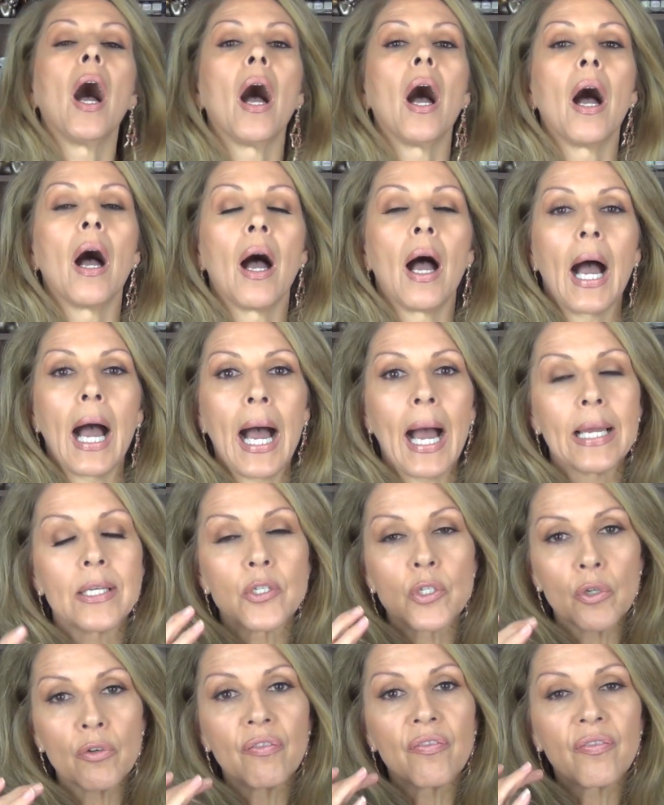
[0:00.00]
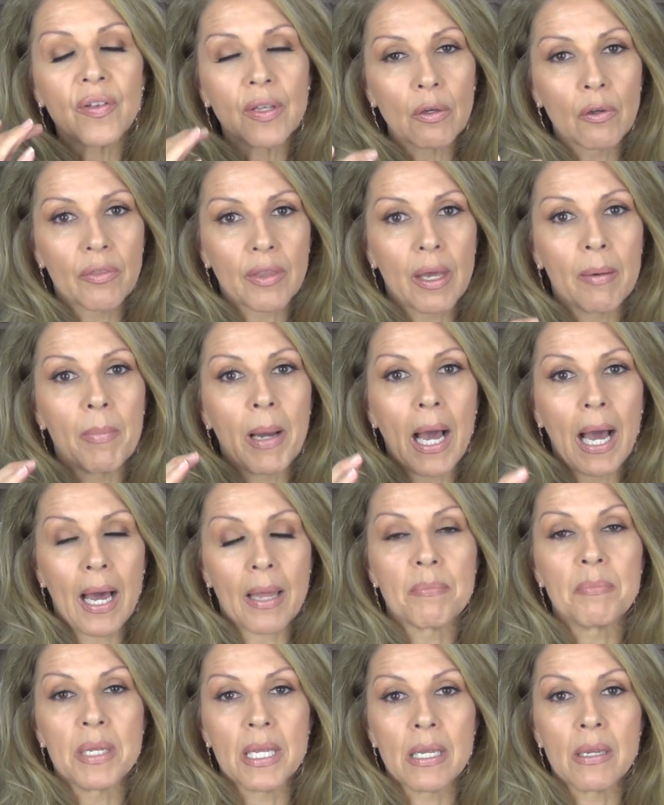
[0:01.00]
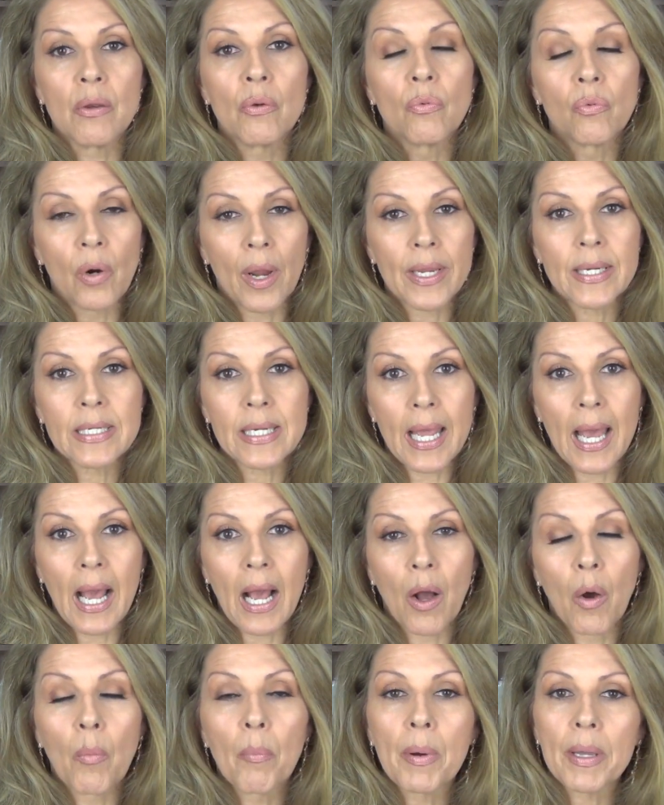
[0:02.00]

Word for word: uh, I do feel them on me right now,